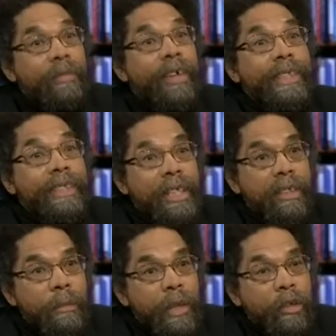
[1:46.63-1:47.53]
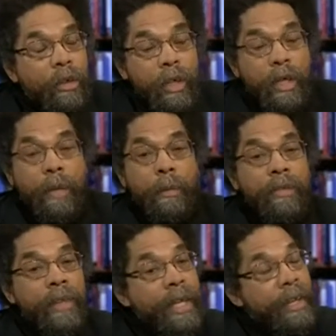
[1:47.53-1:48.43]
very sentimental.
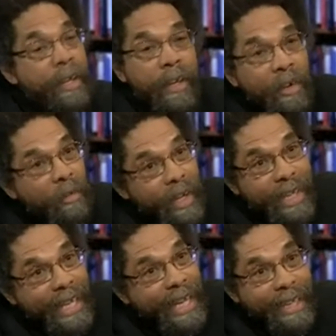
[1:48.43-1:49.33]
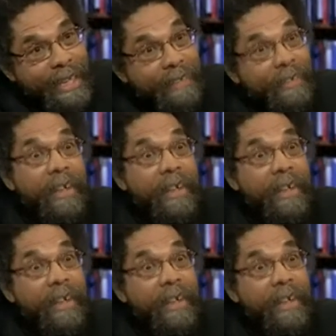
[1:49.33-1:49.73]
But then Ray Kelly,